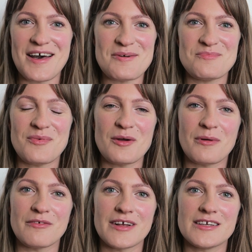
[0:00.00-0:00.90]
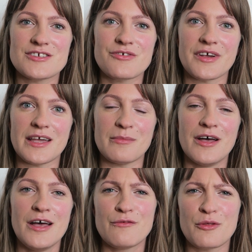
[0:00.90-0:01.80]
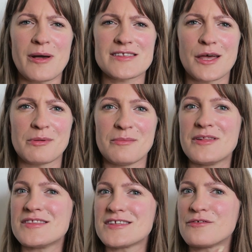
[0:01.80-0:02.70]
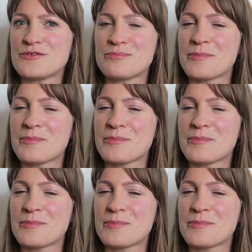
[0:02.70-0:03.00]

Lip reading: Bye Redness cream for the past couple of months, and I've